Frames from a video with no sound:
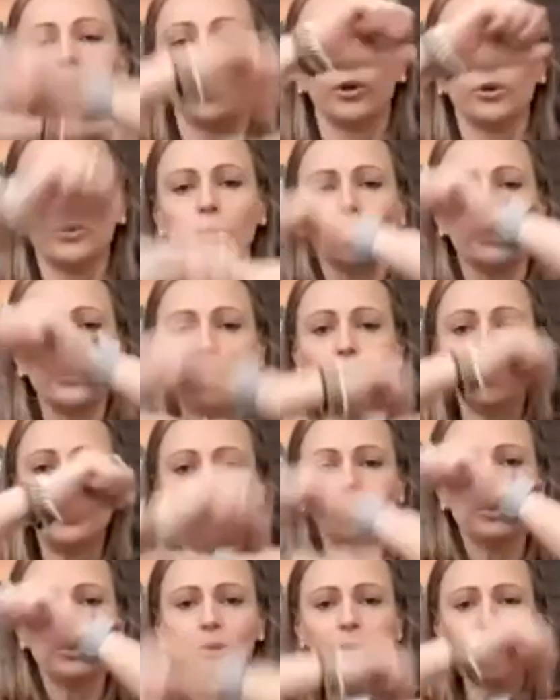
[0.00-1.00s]

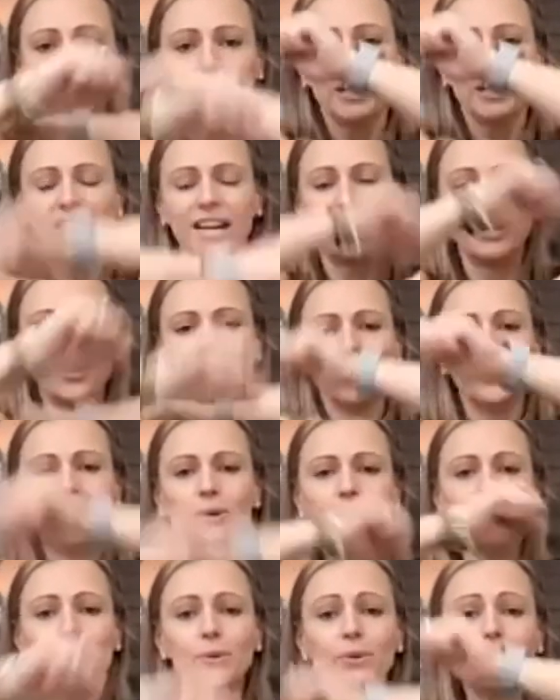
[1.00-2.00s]
hoo woo,
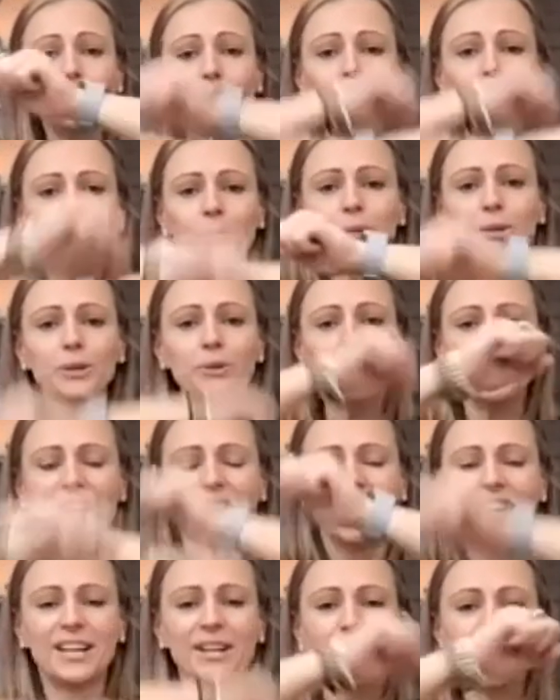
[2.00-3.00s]
hoo woo,
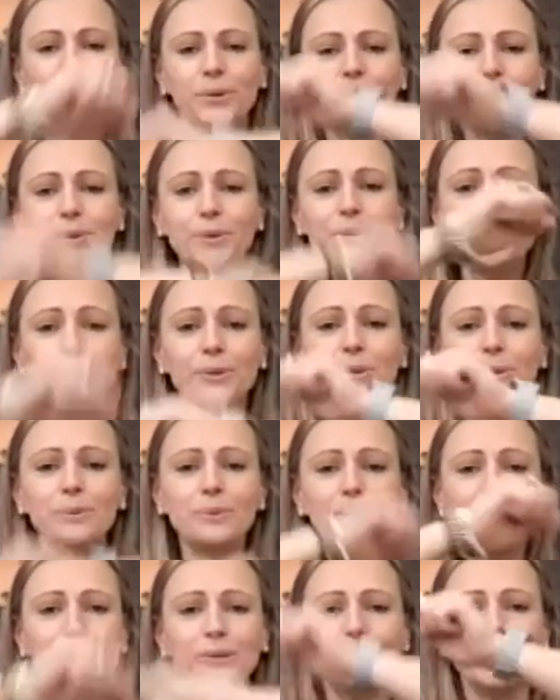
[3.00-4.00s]
hoo
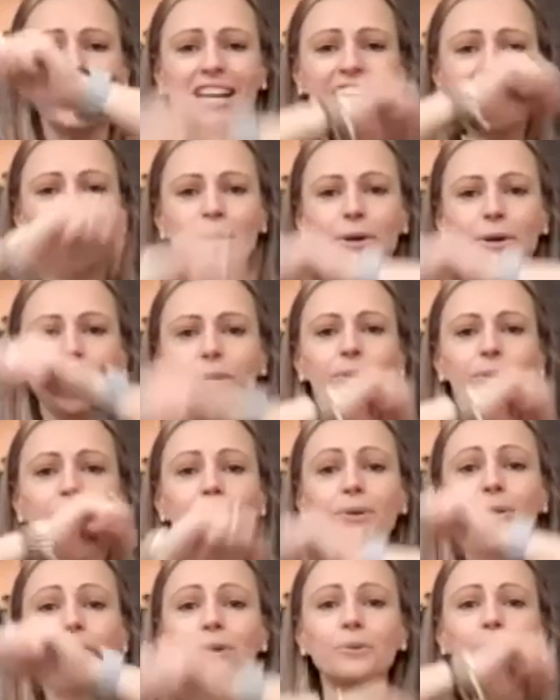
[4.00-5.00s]
woo,
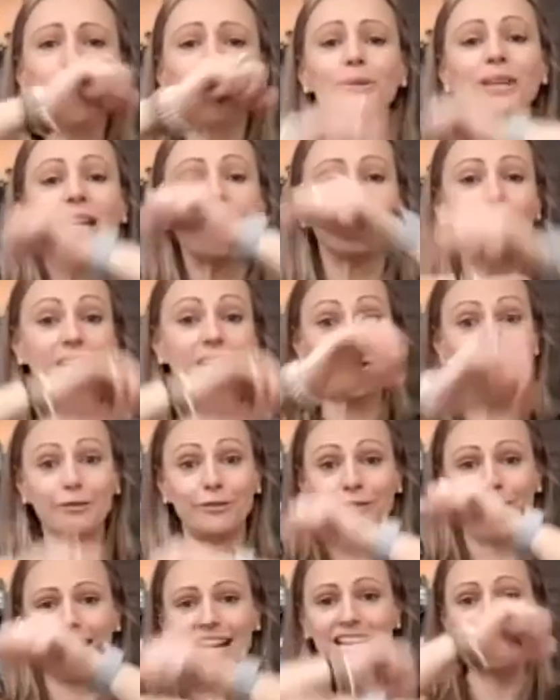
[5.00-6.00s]
hoo woo. Can we go
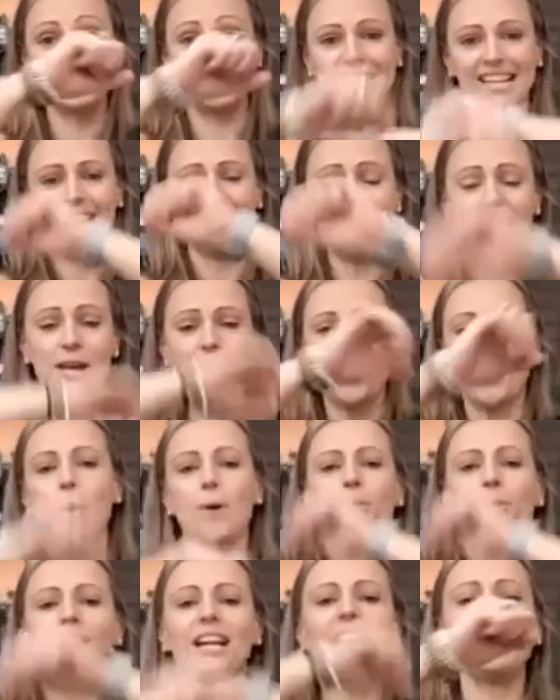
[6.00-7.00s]
faster?
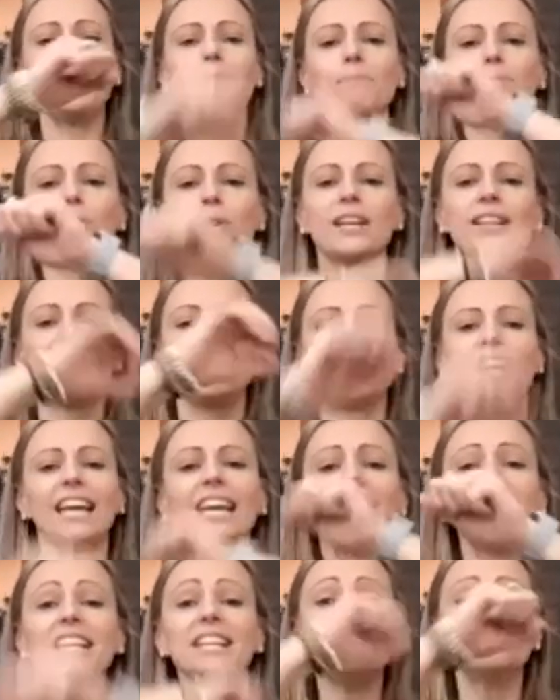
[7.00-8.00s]
Ready? Breathing
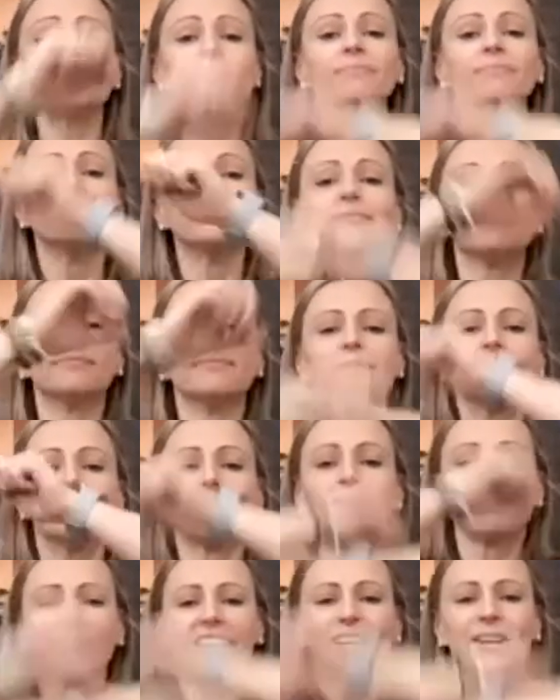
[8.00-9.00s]
in.
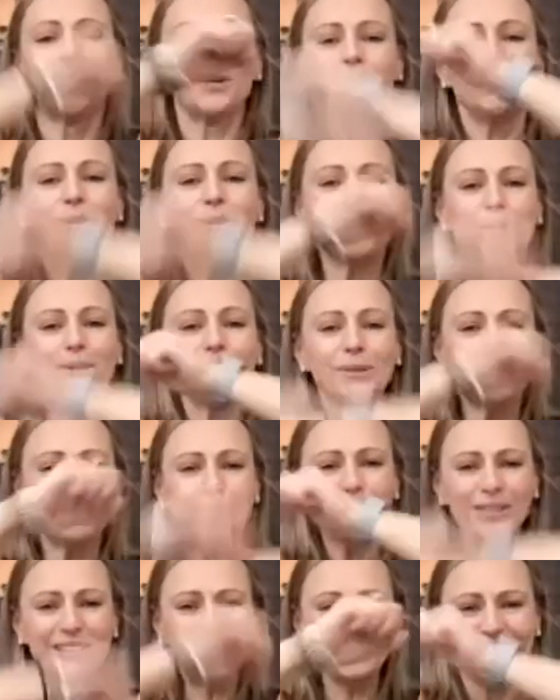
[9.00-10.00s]

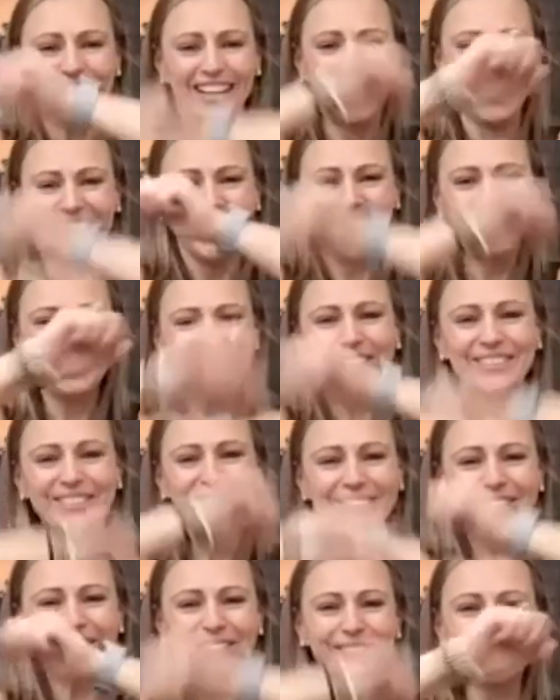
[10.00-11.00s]
Hoo woo,
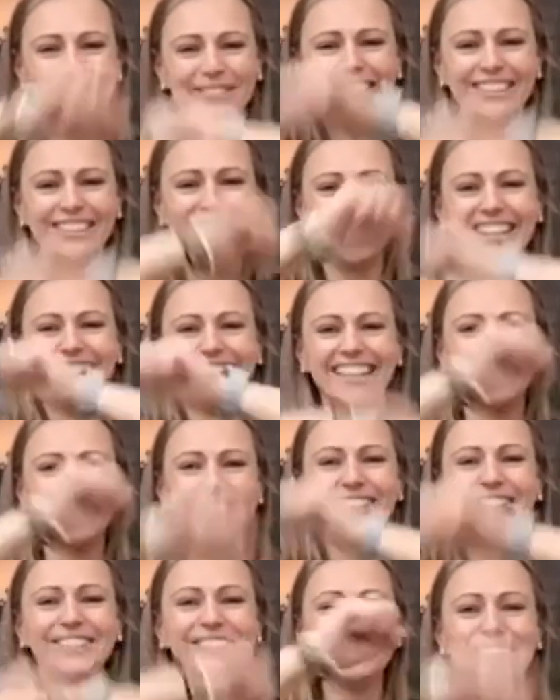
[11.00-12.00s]
hoo woo,
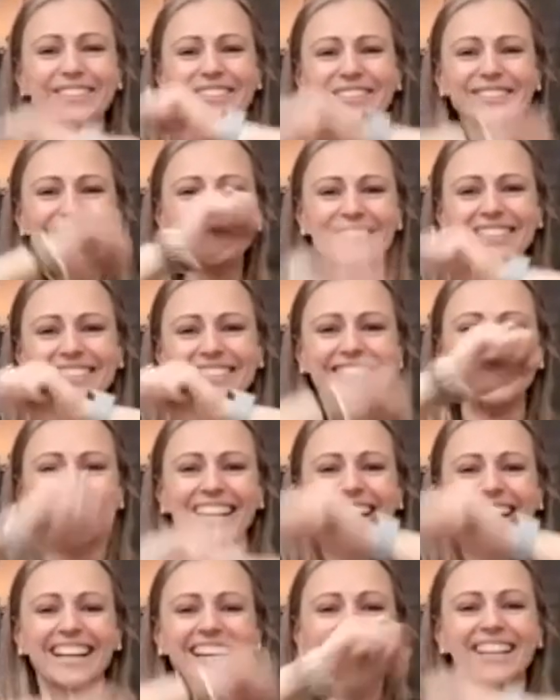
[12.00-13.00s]
hoo woo,
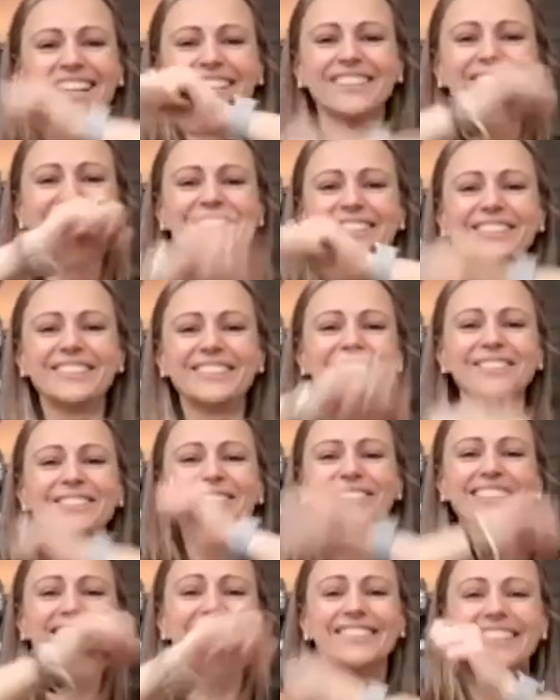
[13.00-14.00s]
hoo
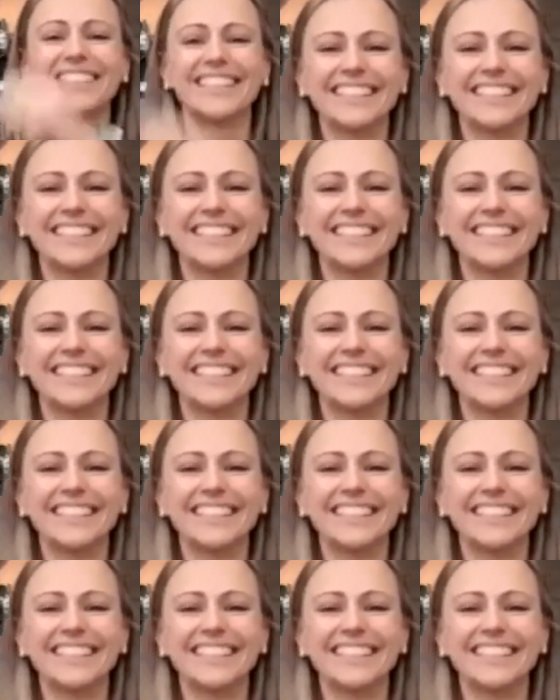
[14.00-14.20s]
woo.